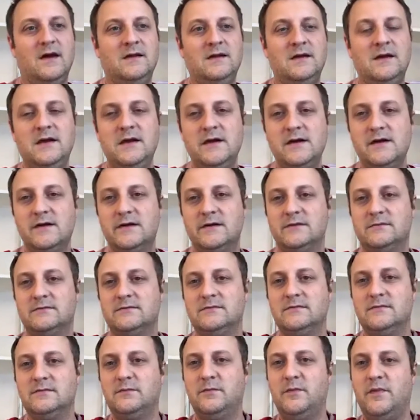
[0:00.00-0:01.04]
And
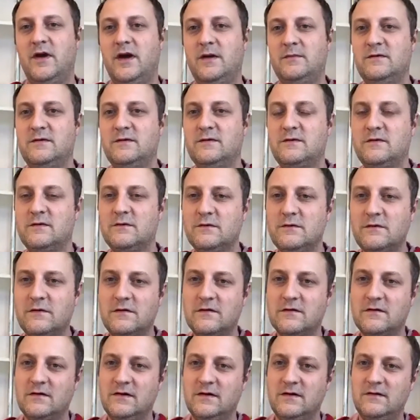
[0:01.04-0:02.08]
here, perhaps the
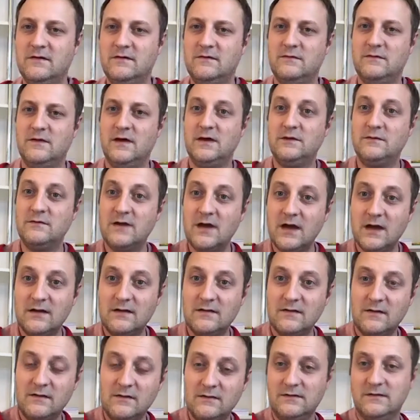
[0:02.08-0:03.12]
solution is to
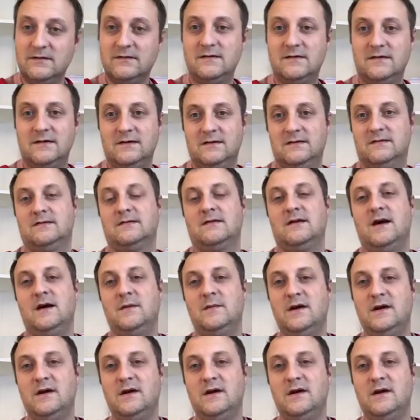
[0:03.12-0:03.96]
educate audiences